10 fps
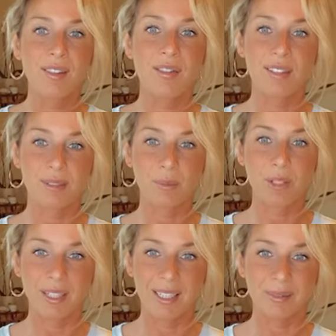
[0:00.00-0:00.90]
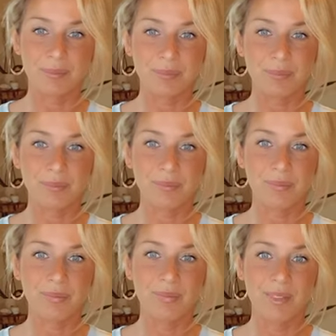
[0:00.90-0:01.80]
this morning.
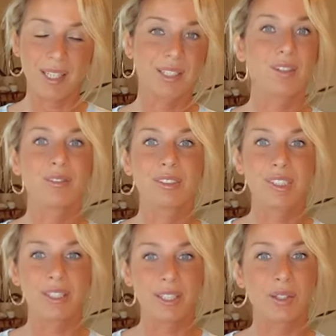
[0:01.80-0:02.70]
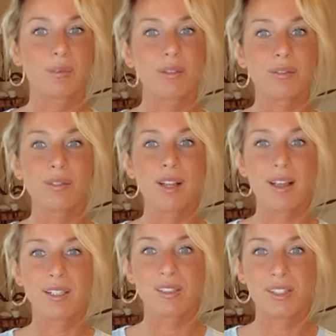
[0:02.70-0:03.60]
Thank you for sharing your beautiful
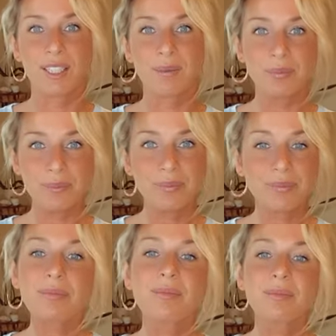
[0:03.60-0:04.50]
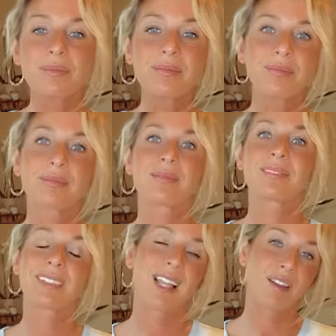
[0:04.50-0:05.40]
energy.
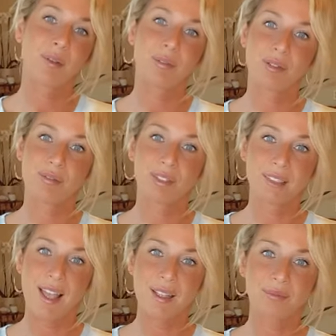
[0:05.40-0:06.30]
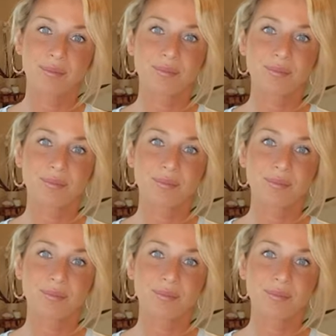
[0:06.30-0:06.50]
Have a beautiful day.